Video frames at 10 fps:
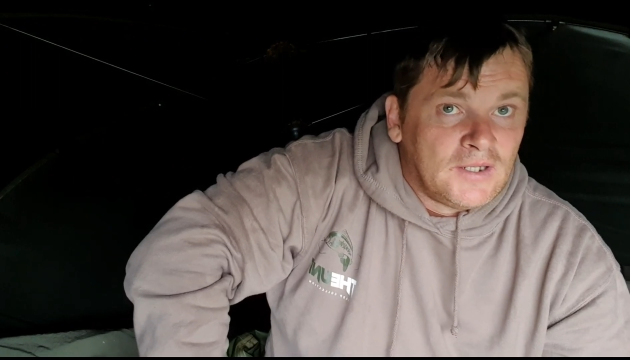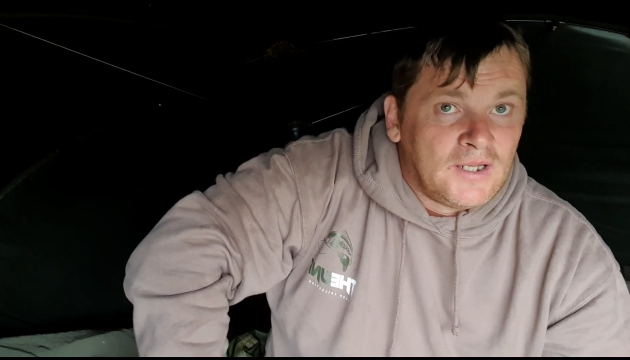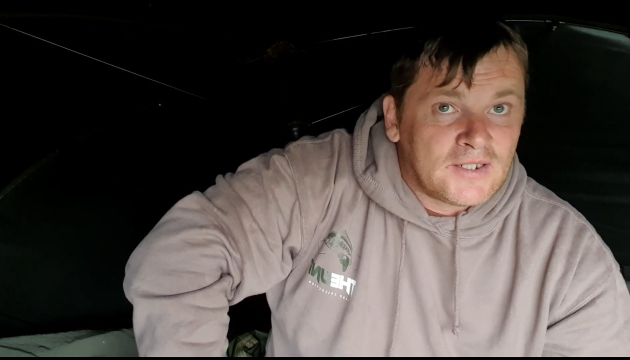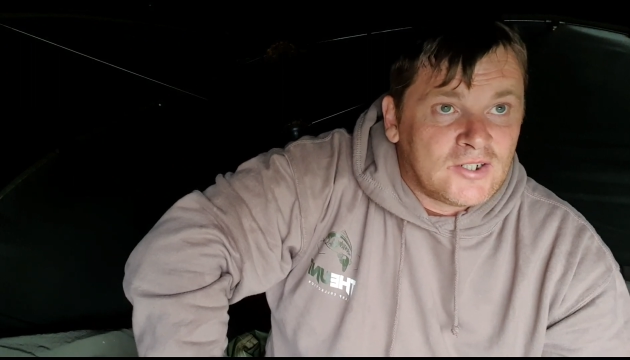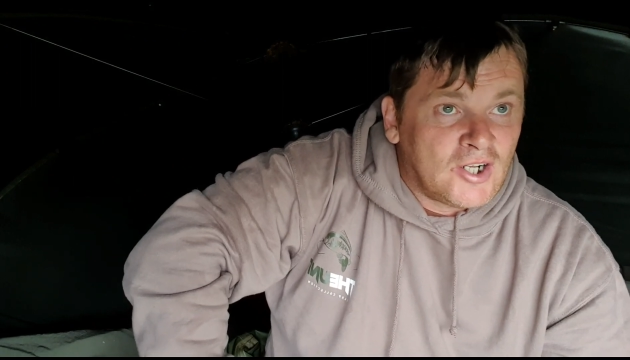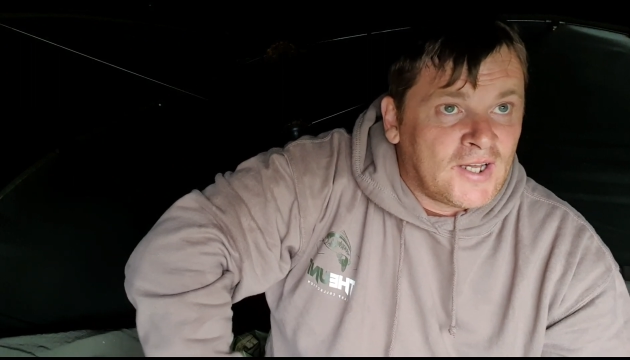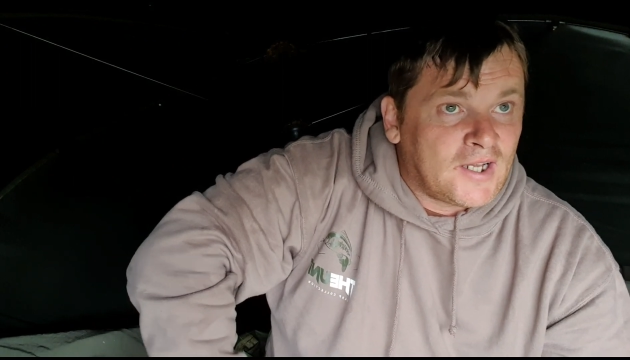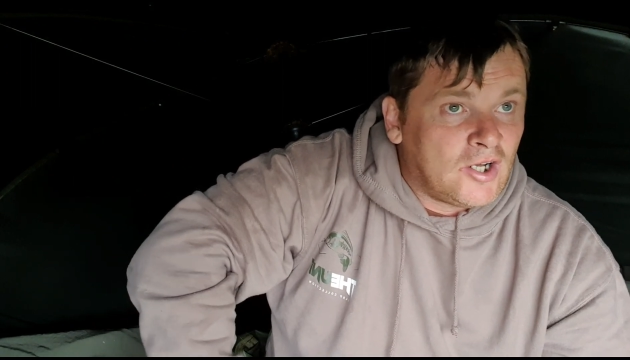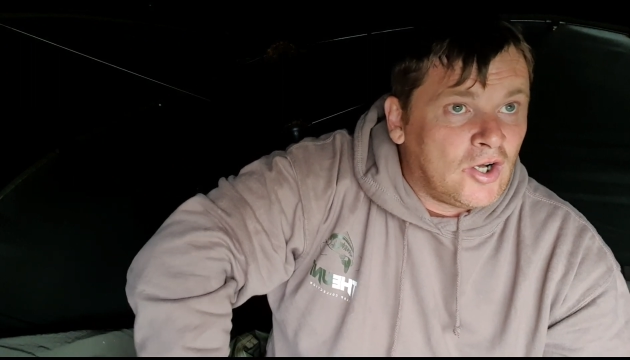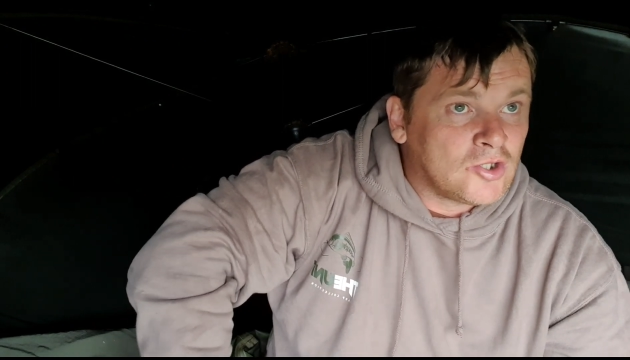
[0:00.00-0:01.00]
Let's not get
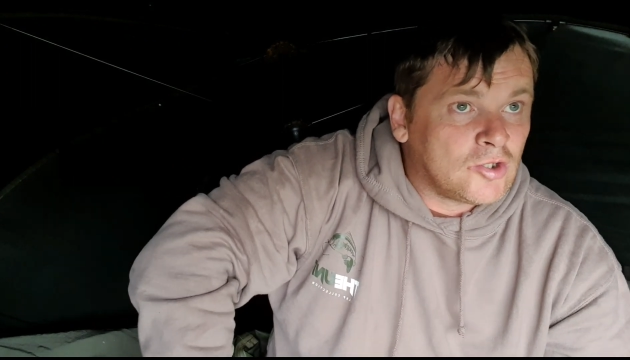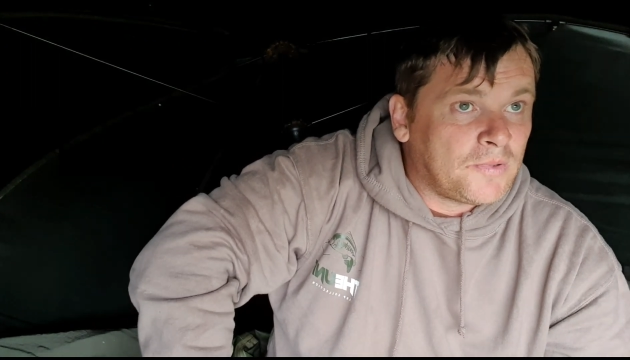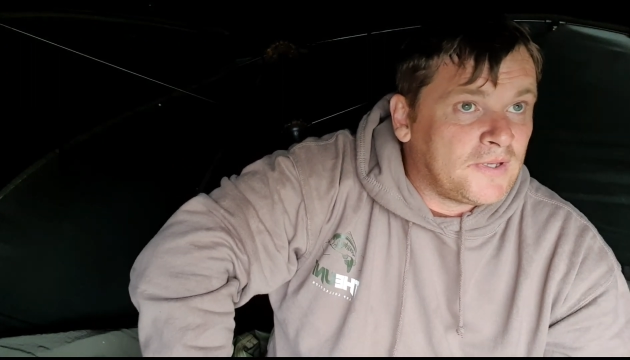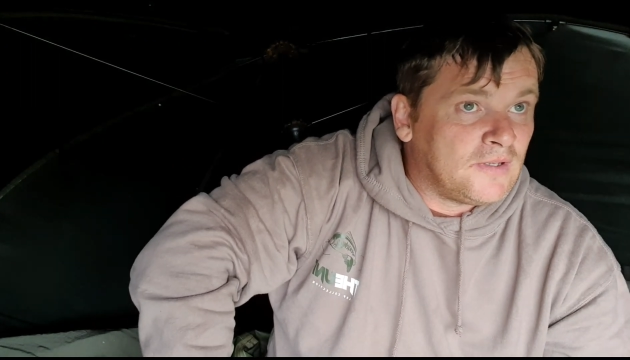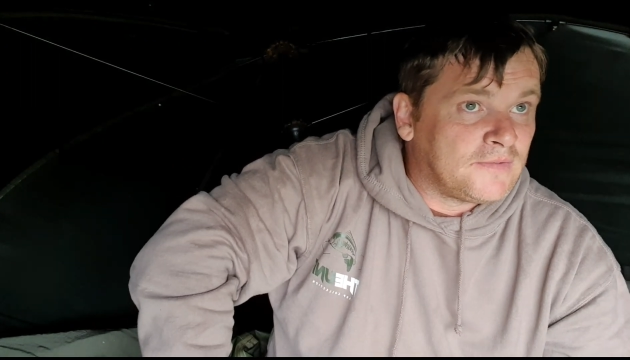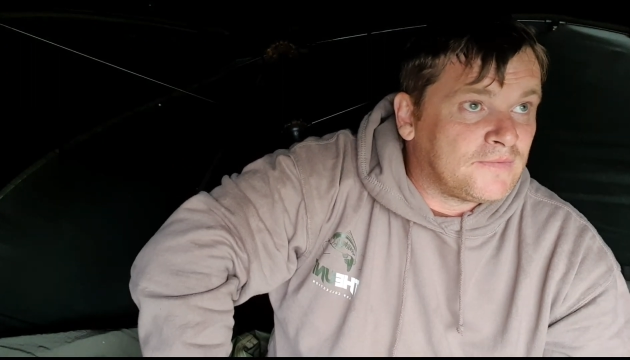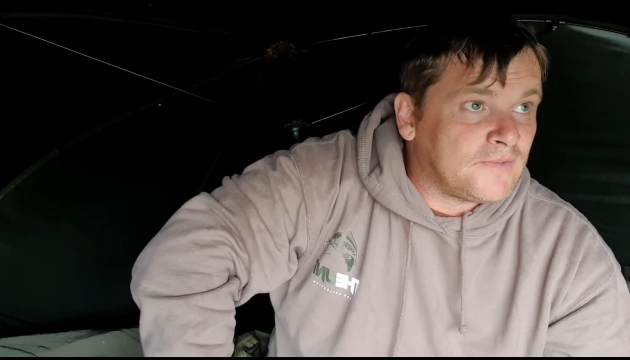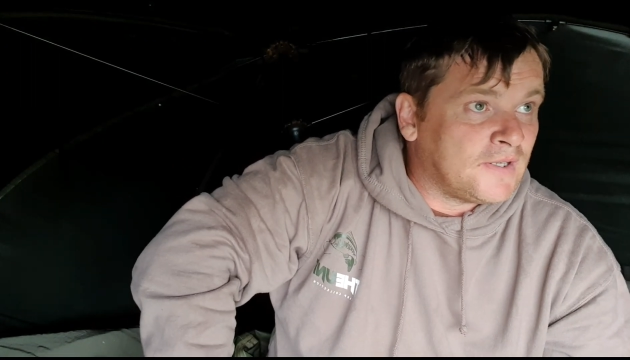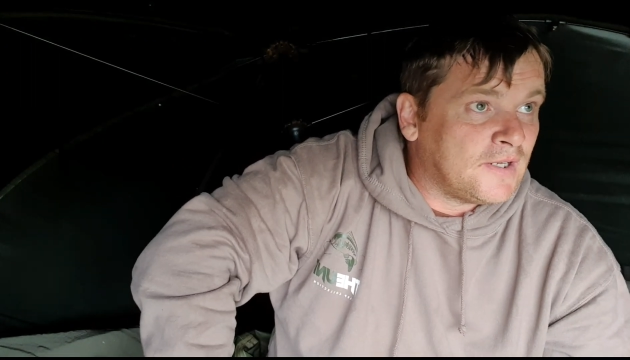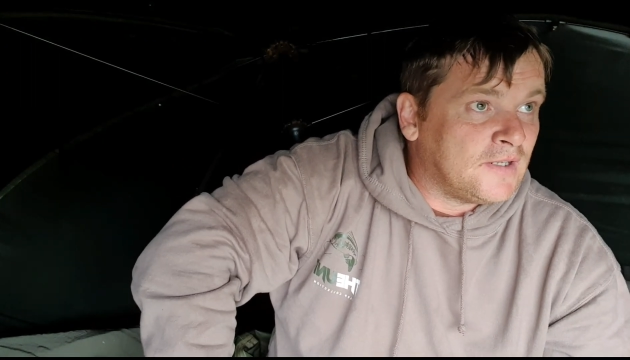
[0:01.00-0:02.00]
caught up in
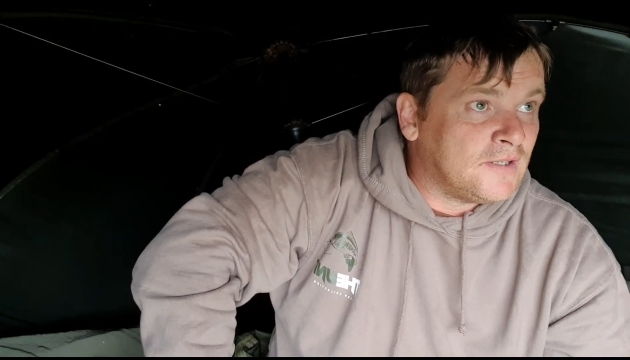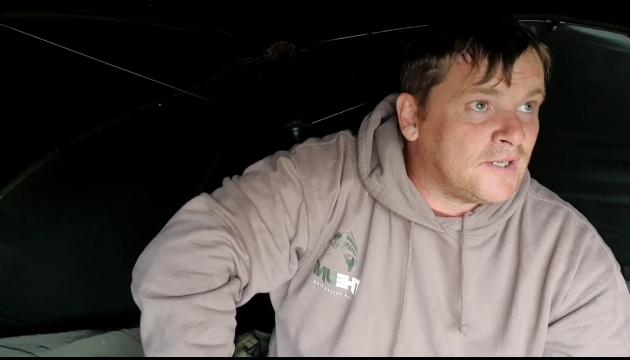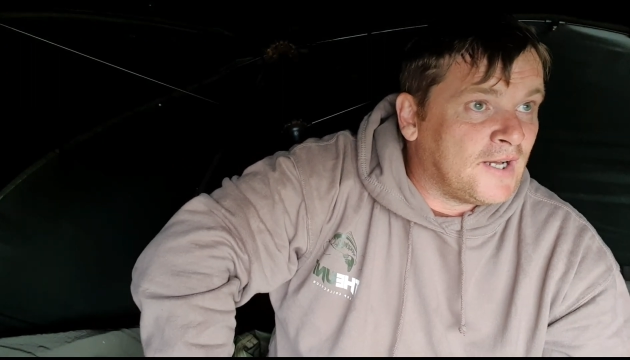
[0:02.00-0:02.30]
the